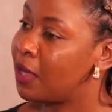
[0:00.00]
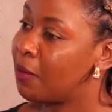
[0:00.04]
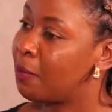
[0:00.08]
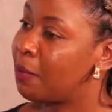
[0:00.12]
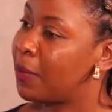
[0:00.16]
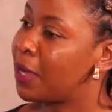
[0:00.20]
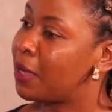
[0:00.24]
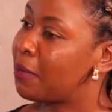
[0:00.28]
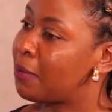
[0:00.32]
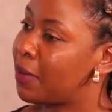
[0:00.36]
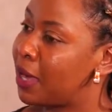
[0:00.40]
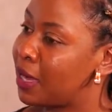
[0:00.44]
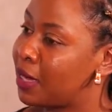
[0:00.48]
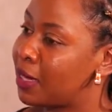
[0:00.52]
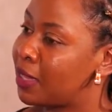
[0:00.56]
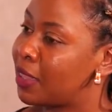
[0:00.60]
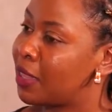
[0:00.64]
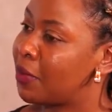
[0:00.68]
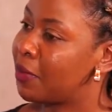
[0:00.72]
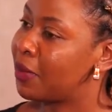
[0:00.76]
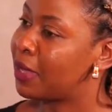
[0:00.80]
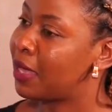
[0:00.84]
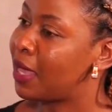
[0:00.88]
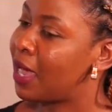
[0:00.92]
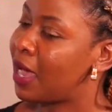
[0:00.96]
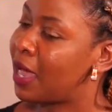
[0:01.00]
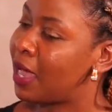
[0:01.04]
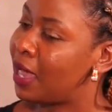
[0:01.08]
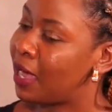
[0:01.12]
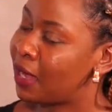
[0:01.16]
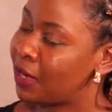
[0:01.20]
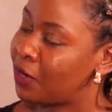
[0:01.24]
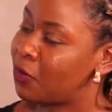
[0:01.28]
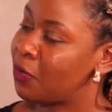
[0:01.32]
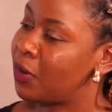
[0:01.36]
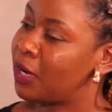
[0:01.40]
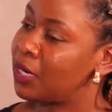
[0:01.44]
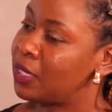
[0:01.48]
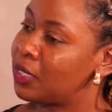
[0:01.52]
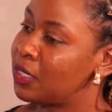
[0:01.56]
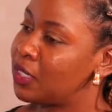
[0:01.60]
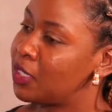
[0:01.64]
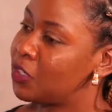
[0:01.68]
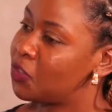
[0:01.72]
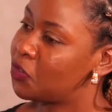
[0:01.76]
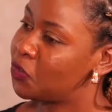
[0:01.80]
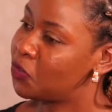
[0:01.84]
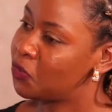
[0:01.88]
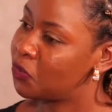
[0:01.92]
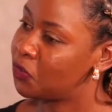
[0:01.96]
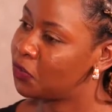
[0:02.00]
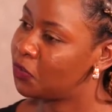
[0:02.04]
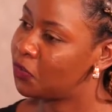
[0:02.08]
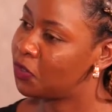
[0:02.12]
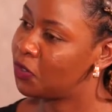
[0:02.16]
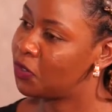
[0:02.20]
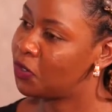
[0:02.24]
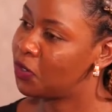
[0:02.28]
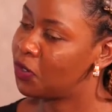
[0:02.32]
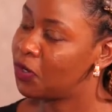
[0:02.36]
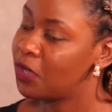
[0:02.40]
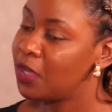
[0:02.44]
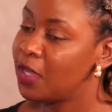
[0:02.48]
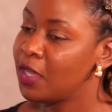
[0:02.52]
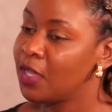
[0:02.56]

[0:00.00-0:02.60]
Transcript: my money the way I had wanted to, you know.